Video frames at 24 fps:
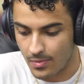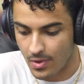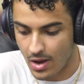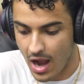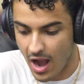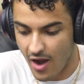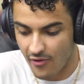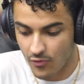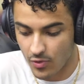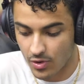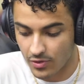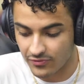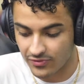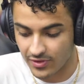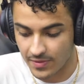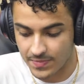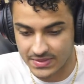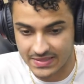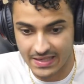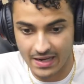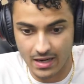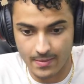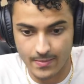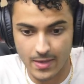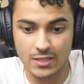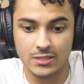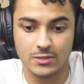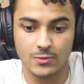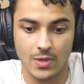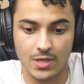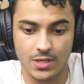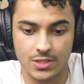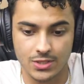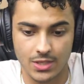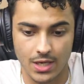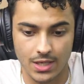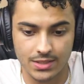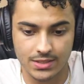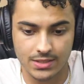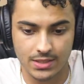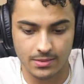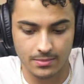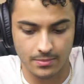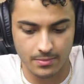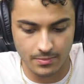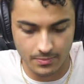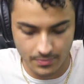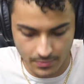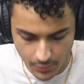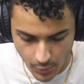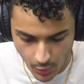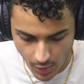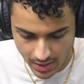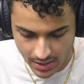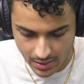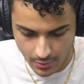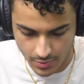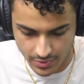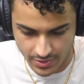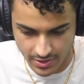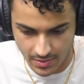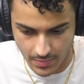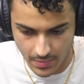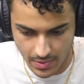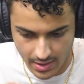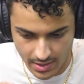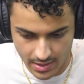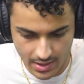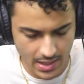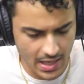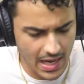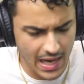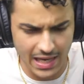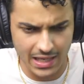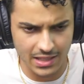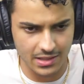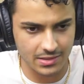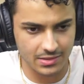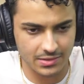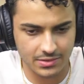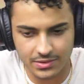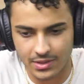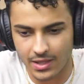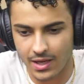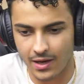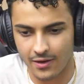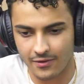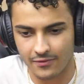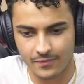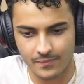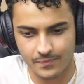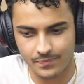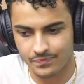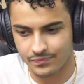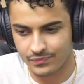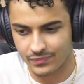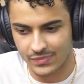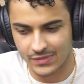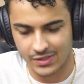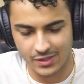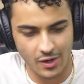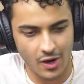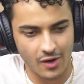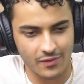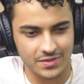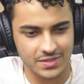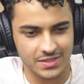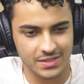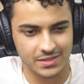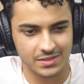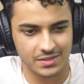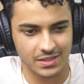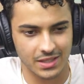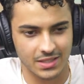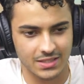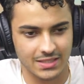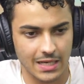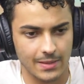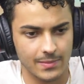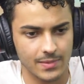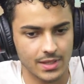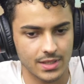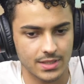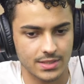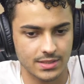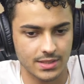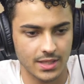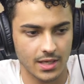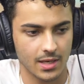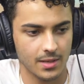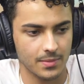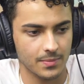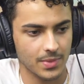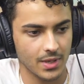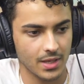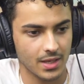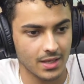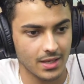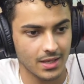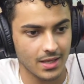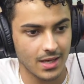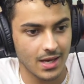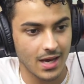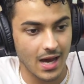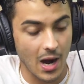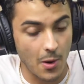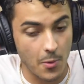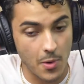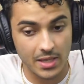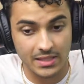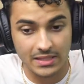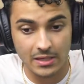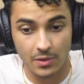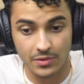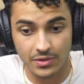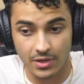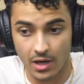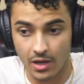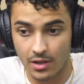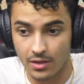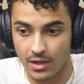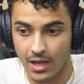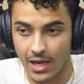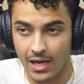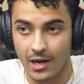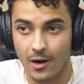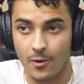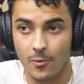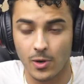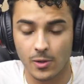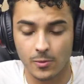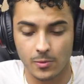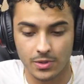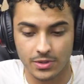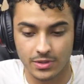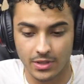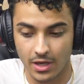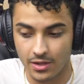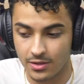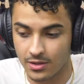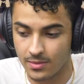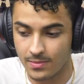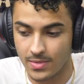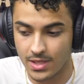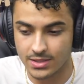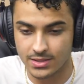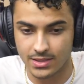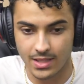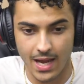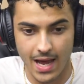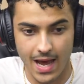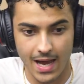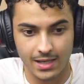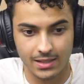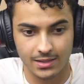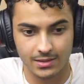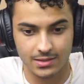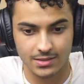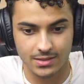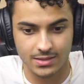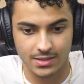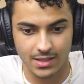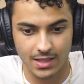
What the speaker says: everyone flips out about Dwayne Johnson working with him, and obviously the excitement is there. But I work with other amazing actors